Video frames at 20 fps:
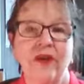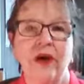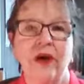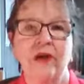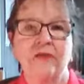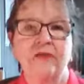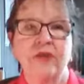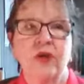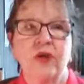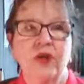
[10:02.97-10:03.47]

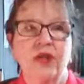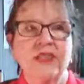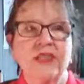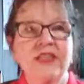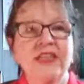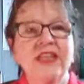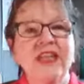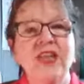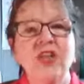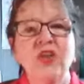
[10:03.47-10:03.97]
of her
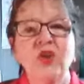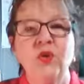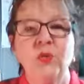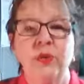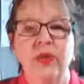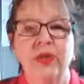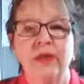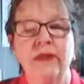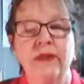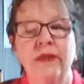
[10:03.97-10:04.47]

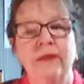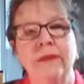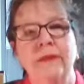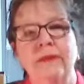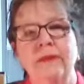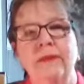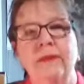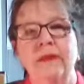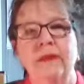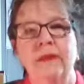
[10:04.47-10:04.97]
continuing
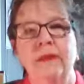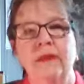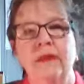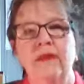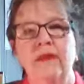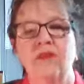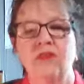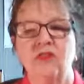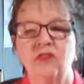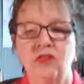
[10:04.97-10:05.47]

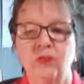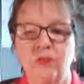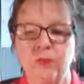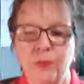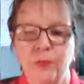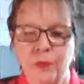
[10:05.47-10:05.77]
to